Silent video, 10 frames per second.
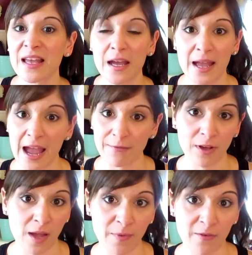the half a
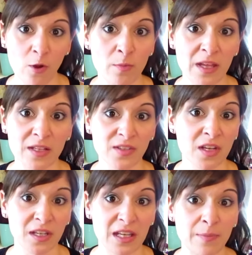cup of oatmeal is
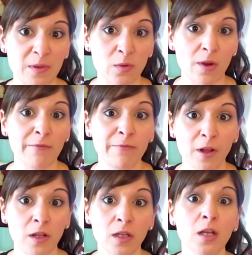gonna keep you
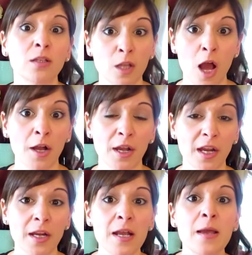full
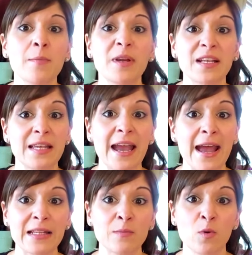longer because it
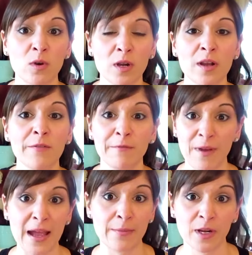has more
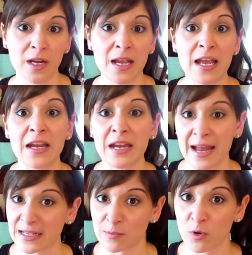fiber and it
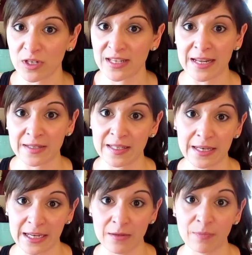has more
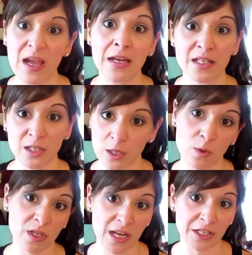density and it's
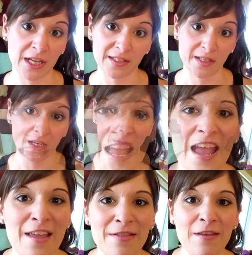slower digesting.
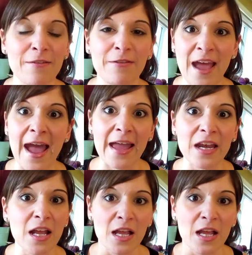And that